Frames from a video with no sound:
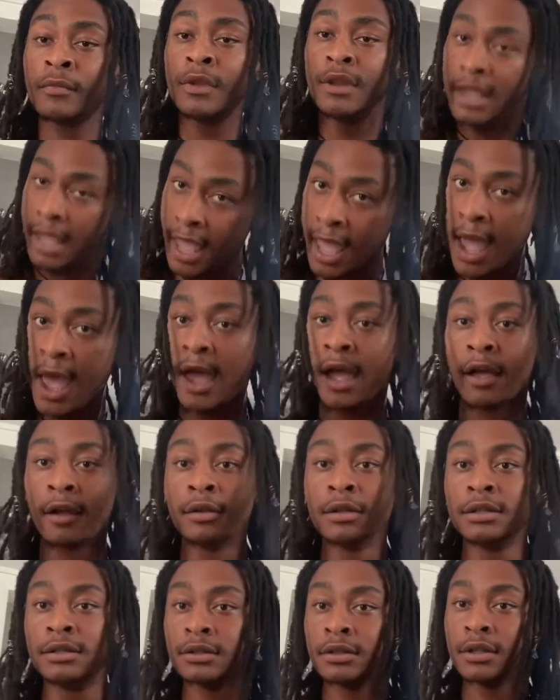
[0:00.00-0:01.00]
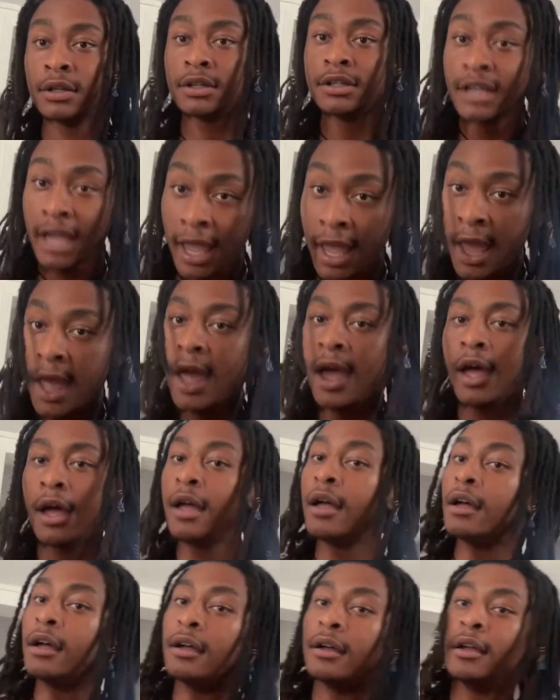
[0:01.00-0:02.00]
Yeah, yeah,
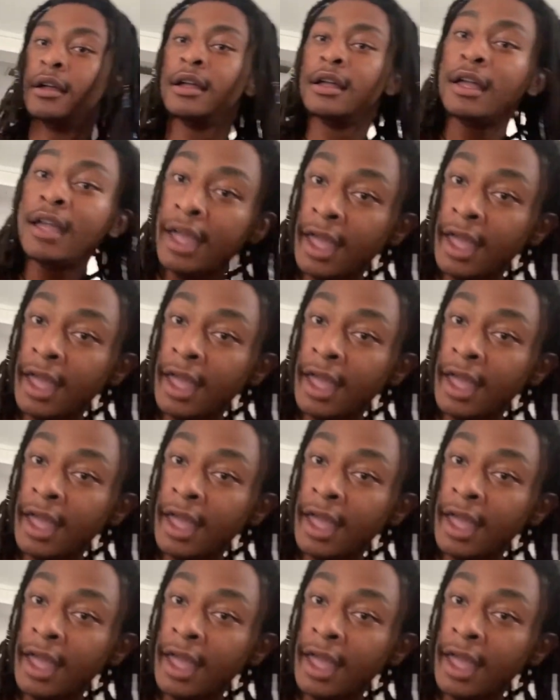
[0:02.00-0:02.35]
yeah.